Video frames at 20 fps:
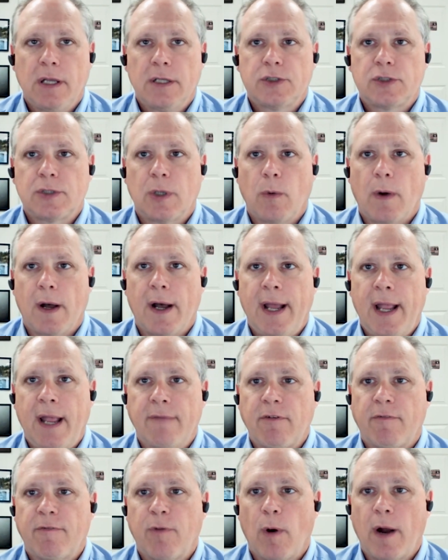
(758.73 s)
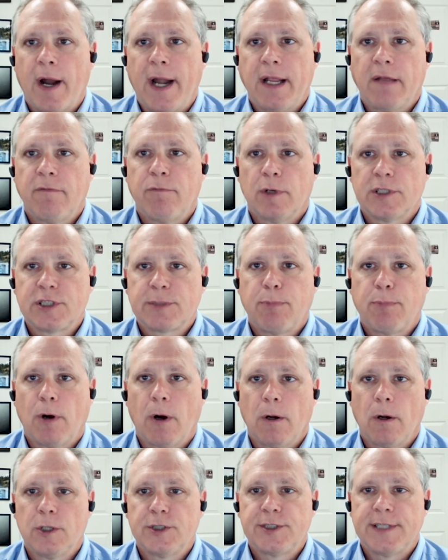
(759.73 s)
So I have a variety of risk
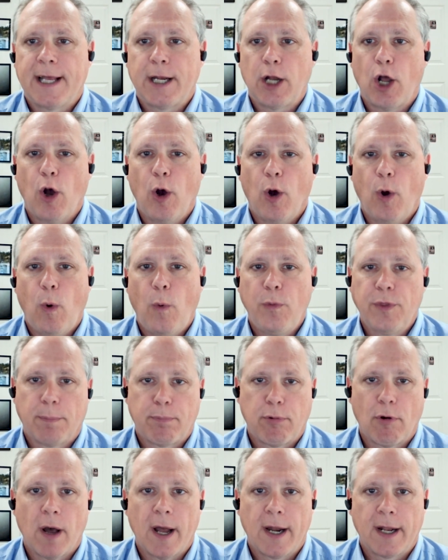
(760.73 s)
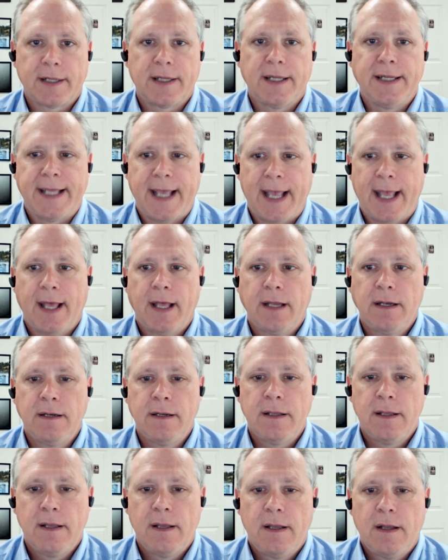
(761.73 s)
partners that own the product in the
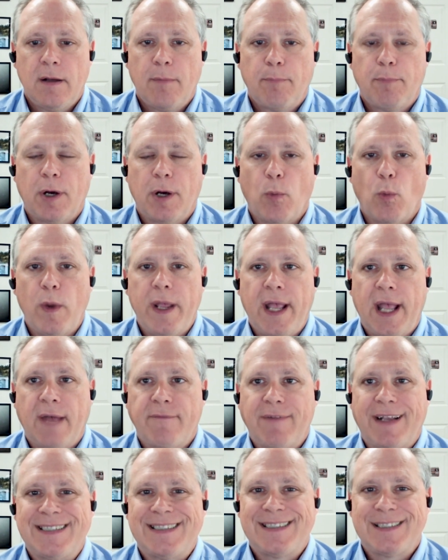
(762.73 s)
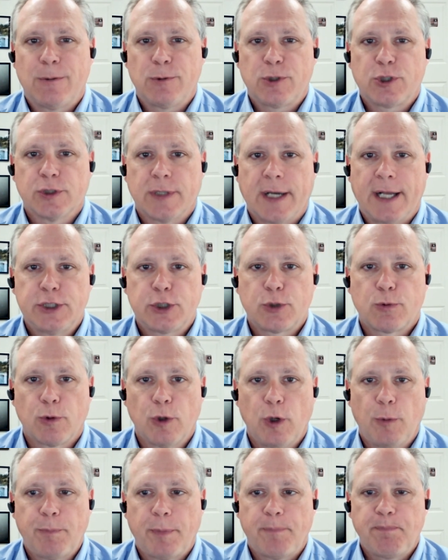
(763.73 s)
end, but we have a centralized
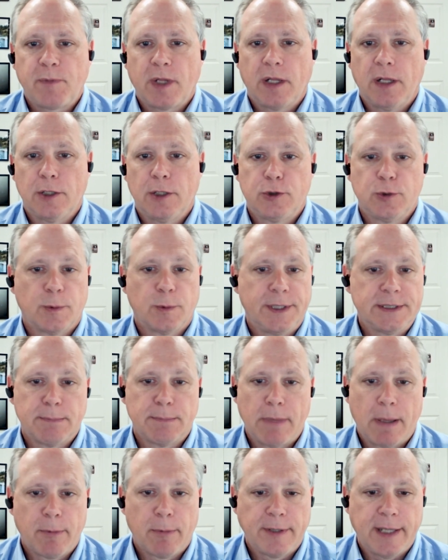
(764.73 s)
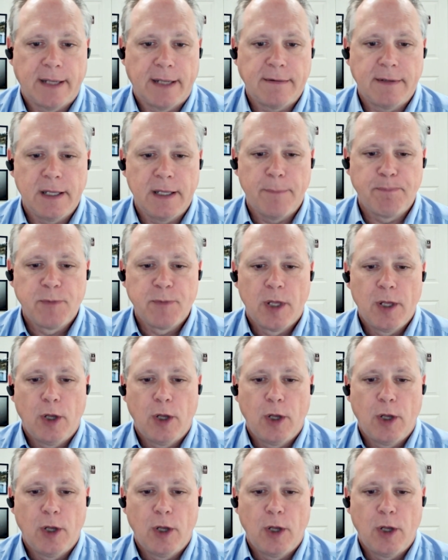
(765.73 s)
group, is a member of that team,